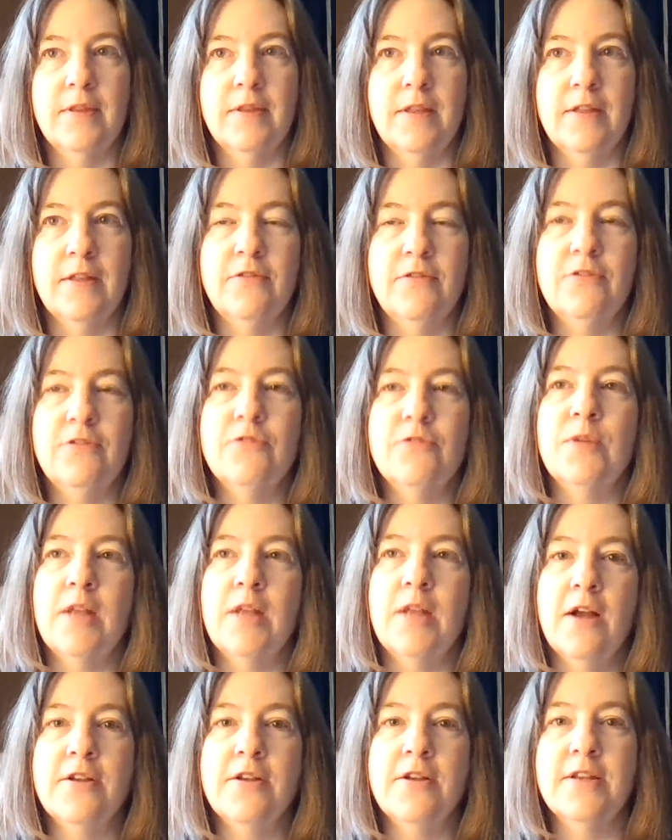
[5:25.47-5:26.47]
it's just
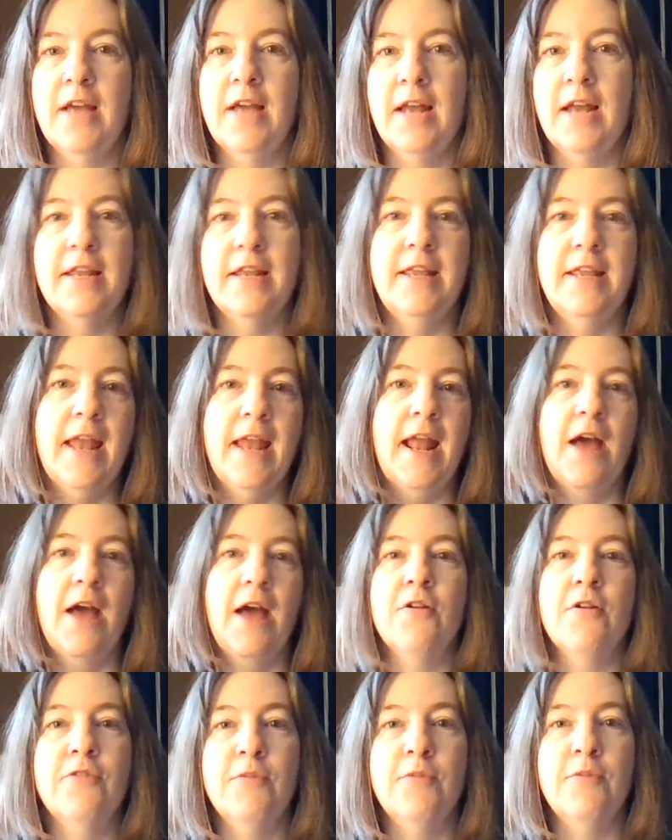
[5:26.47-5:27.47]
really hard to kind of get
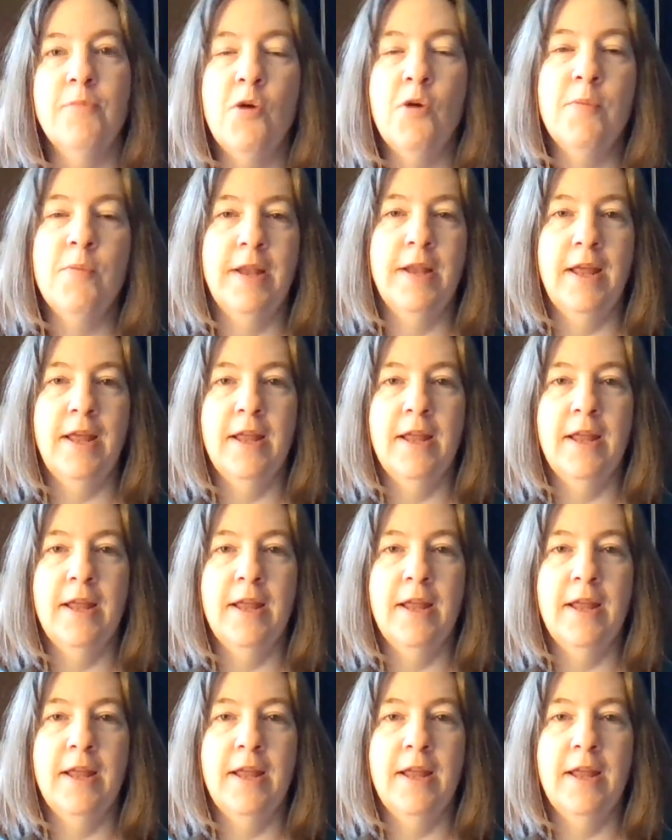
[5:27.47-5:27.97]
out of the moment